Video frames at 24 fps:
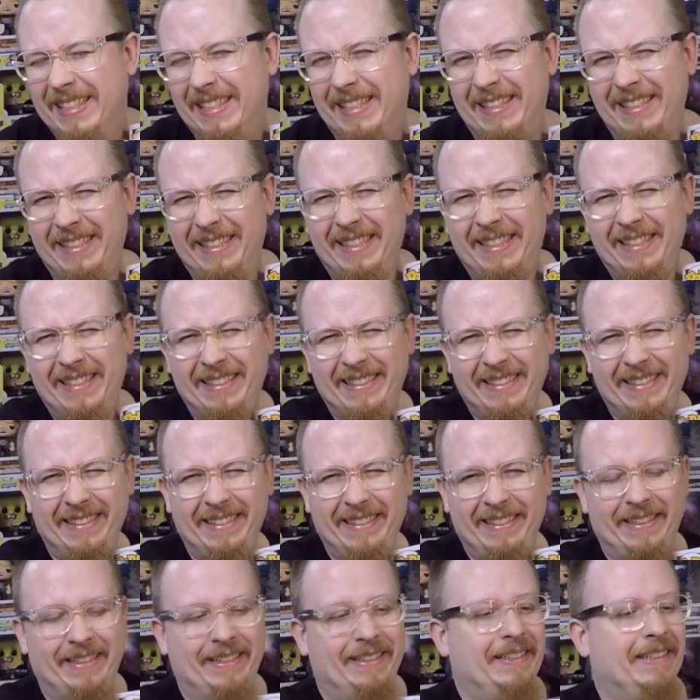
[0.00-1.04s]
Ah,
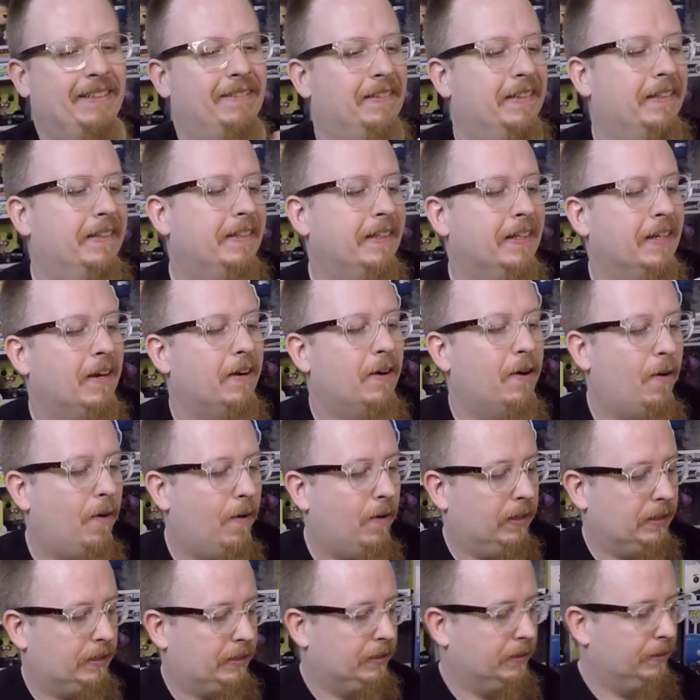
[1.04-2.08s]
ah, I love it.
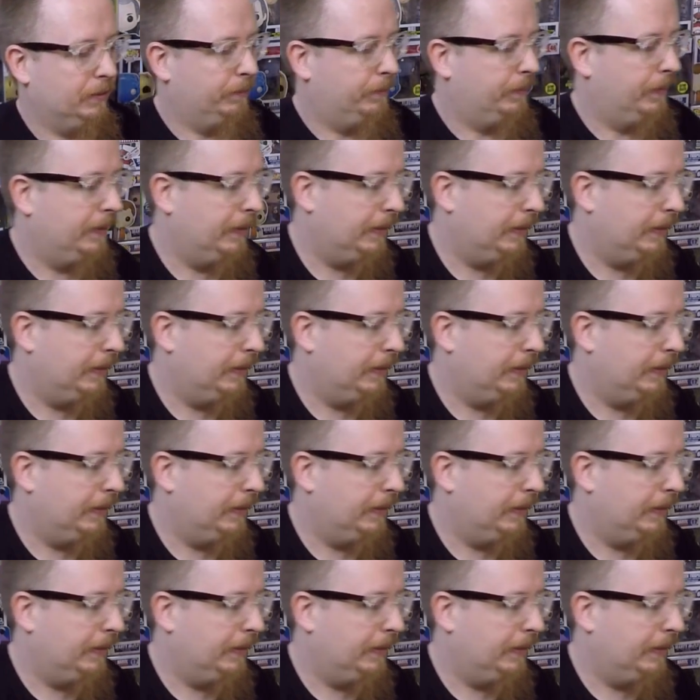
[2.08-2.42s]
Awesome.